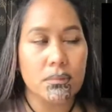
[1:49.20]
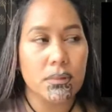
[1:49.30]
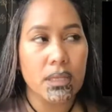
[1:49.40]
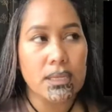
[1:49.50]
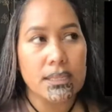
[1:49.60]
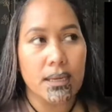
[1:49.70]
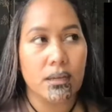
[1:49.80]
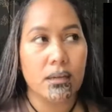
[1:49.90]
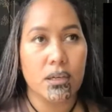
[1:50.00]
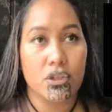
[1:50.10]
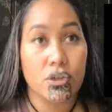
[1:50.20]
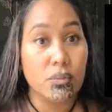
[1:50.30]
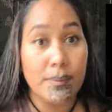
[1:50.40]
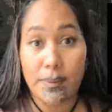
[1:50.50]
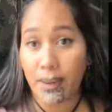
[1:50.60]
Things like should
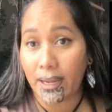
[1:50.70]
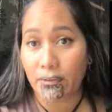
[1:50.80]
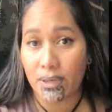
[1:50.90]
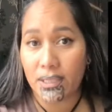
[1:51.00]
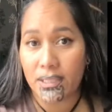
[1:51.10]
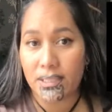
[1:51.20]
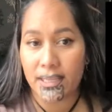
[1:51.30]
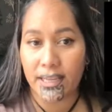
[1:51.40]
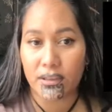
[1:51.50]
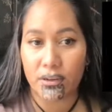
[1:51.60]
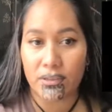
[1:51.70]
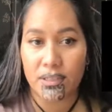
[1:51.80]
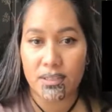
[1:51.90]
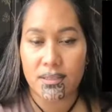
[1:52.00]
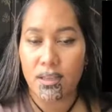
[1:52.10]
we be paying rent as
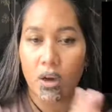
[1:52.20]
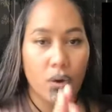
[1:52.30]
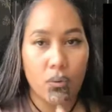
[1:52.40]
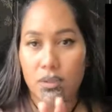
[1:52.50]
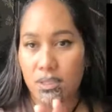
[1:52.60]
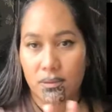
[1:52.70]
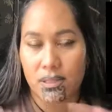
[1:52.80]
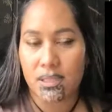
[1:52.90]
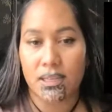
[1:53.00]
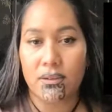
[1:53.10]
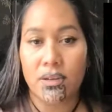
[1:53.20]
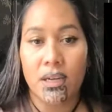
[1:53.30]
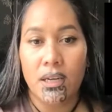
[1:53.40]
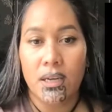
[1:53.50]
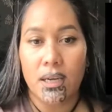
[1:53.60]
landowners? All sorts. So
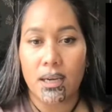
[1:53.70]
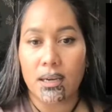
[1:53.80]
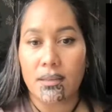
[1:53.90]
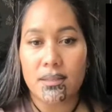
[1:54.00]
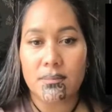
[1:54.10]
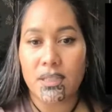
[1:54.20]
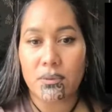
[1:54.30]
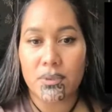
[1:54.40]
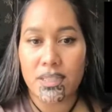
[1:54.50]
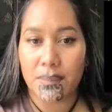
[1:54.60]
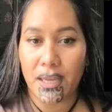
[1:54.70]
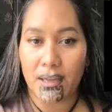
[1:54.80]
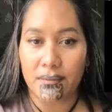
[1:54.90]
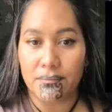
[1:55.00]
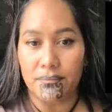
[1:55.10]
this is my little tip
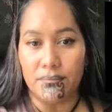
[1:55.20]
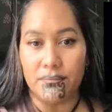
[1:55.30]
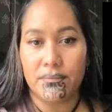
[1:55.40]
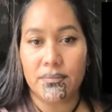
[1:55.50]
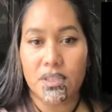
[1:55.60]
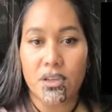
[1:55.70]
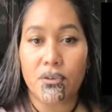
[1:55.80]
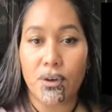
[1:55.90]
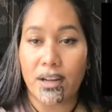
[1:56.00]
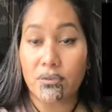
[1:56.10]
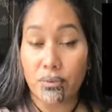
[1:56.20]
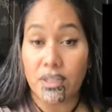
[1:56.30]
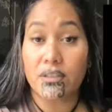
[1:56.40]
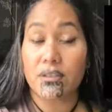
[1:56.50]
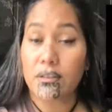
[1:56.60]
here. So ground
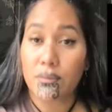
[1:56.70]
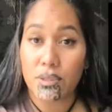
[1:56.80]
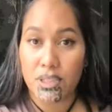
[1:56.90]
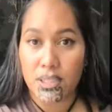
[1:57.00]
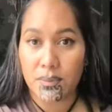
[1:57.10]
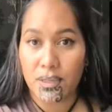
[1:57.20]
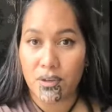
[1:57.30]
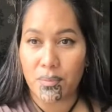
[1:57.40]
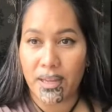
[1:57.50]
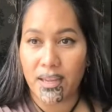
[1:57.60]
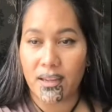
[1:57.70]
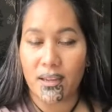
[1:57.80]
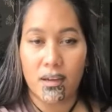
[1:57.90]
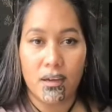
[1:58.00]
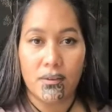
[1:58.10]
rent, which is when you pay
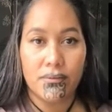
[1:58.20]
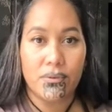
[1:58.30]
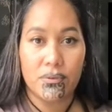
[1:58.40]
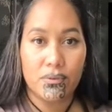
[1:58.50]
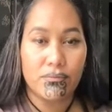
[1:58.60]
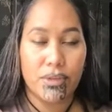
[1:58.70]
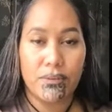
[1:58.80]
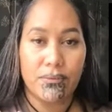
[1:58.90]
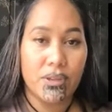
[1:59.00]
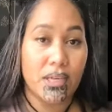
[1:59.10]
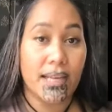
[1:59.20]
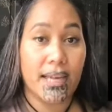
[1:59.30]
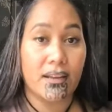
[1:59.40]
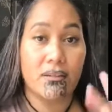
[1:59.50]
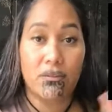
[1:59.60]
for rent for the
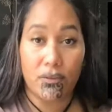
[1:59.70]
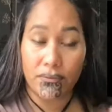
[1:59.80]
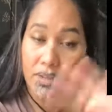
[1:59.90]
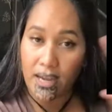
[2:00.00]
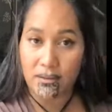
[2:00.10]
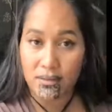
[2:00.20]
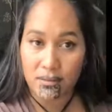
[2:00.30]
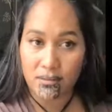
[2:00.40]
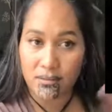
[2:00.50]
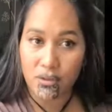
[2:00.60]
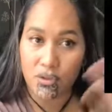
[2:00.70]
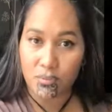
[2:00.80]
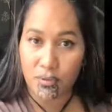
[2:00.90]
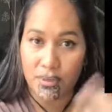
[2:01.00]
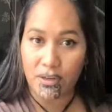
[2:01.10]
land, not for the house, because you
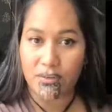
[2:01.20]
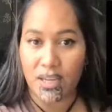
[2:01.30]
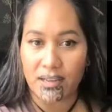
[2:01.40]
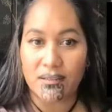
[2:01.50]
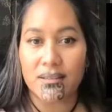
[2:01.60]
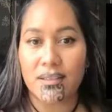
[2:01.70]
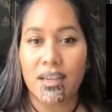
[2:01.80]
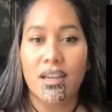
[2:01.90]
probably own the house.